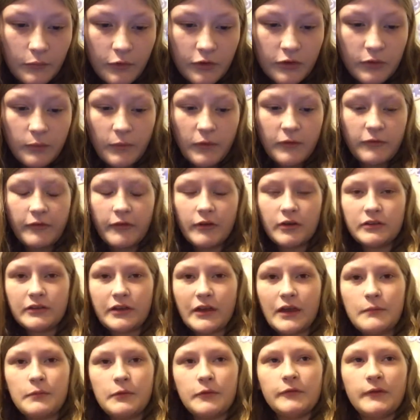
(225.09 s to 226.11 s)
What's my favorite
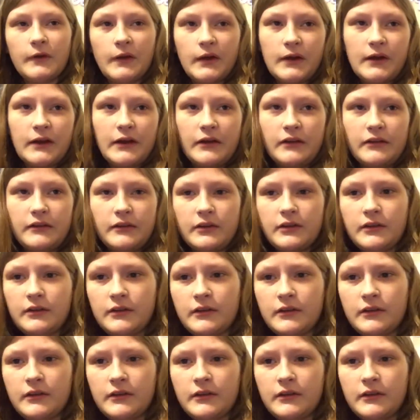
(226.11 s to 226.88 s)
type of art?